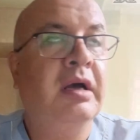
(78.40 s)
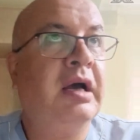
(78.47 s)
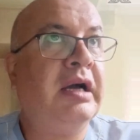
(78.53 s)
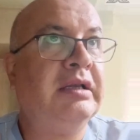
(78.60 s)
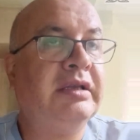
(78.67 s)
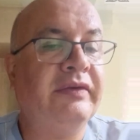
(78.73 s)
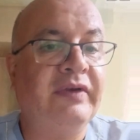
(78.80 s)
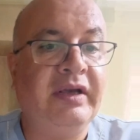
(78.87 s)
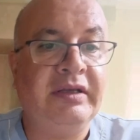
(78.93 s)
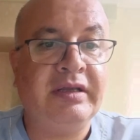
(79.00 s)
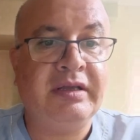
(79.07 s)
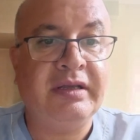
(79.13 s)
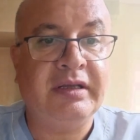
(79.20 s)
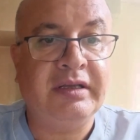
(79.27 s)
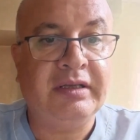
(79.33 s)
activate
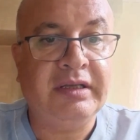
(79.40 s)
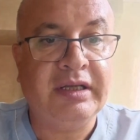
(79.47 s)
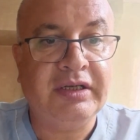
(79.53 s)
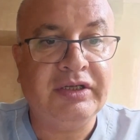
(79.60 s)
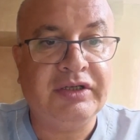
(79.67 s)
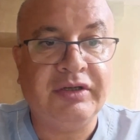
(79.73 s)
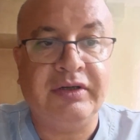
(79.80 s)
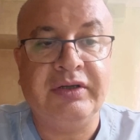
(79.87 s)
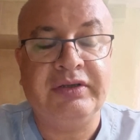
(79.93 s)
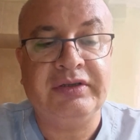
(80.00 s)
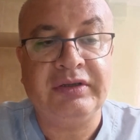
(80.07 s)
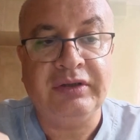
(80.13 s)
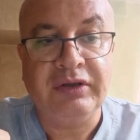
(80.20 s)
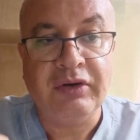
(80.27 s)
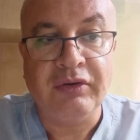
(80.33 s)
the
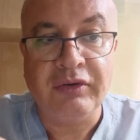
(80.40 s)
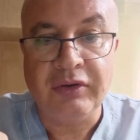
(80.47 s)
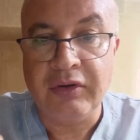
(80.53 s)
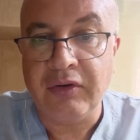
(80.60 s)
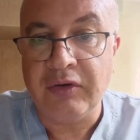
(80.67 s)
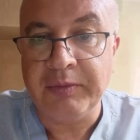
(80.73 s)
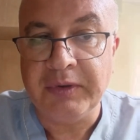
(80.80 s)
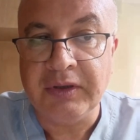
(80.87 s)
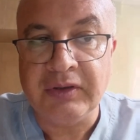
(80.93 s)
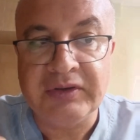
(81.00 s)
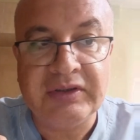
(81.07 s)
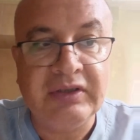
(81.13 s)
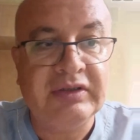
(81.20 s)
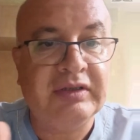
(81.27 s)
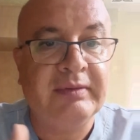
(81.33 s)
dangerous neurohormonal
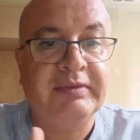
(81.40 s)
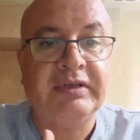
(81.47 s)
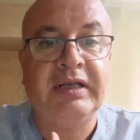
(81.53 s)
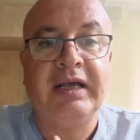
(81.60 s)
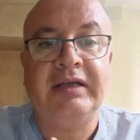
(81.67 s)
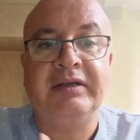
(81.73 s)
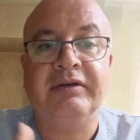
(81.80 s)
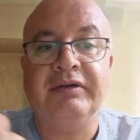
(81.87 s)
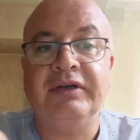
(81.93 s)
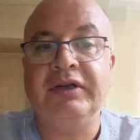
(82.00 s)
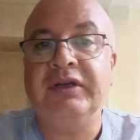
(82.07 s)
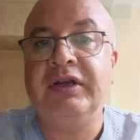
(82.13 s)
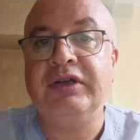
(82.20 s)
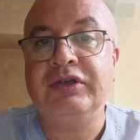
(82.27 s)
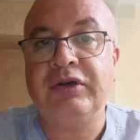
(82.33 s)
systems like the
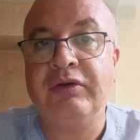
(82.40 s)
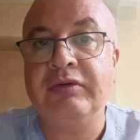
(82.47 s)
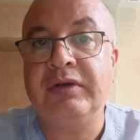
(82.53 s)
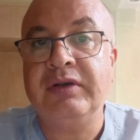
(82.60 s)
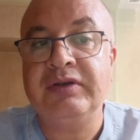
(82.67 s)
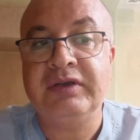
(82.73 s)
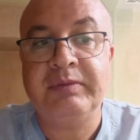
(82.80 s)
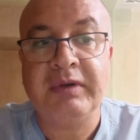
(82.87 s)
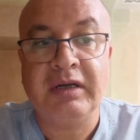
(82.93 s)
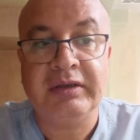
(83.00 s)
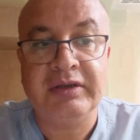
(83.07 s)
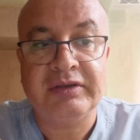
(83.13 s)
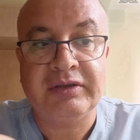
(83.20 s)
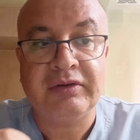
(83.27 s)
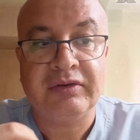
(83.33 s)
renin-angiotensin
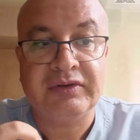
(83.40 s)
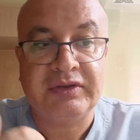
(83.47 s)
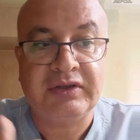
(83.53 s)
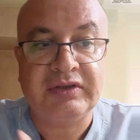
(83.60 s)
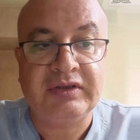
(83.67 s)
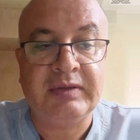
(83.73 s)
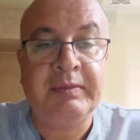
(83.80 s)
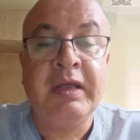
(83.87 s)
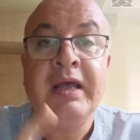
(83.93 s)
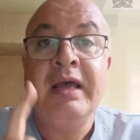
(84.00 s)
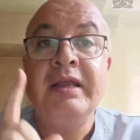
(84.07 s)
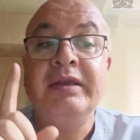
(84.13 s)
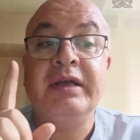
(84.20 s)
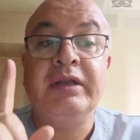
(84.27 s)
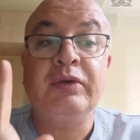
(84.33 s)
aldosterone system
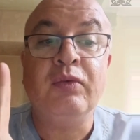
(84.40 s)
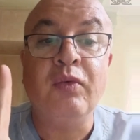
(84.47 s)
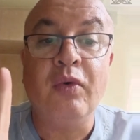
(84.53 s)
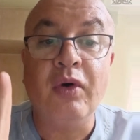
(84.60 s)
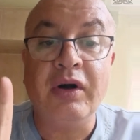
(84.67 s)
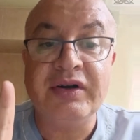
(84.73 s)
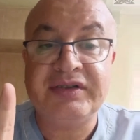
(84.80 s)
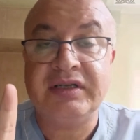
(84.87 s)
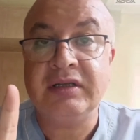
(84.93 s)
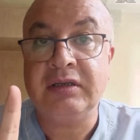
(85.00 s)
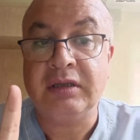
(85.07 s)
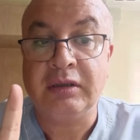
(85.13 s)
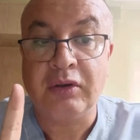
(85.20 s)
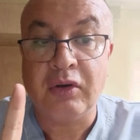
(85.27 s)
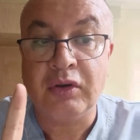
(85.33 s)
that worsen
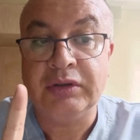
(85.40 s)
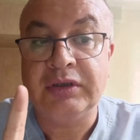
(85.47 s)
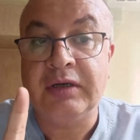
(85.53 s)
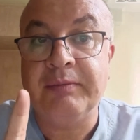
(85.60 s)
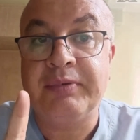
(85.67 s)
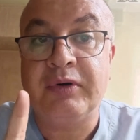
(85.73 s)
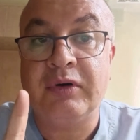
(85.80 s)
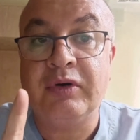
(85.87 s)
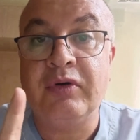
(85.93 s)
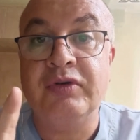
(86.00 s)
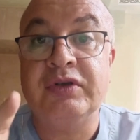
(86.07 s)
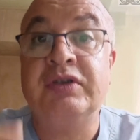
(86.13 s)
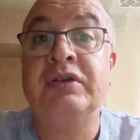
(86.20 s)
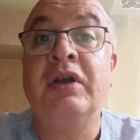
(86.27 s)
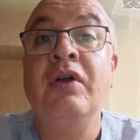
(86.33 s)
the long-term
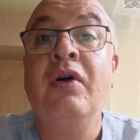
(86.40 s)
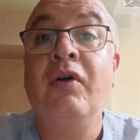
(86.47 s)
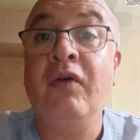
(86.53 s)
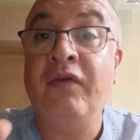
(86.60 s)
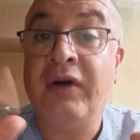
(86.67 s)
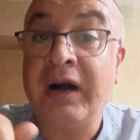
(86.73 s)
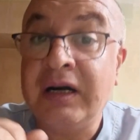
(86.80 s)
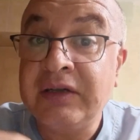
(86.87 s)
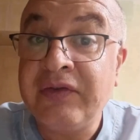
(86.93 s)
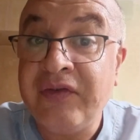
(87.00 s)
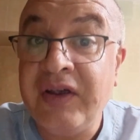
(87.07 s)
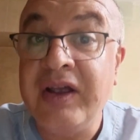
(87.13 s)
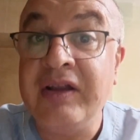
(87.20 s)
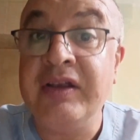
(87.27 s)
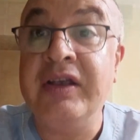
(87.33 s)
prognosis of heart
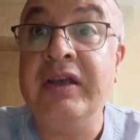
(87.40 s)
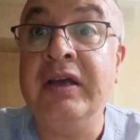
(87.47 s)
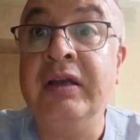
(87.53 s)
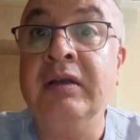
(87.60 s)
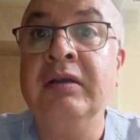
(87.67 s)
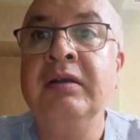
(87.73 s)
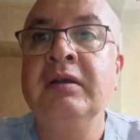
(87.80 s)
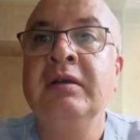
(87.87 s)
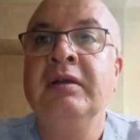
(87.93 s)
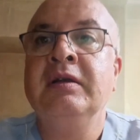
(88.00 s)
failure.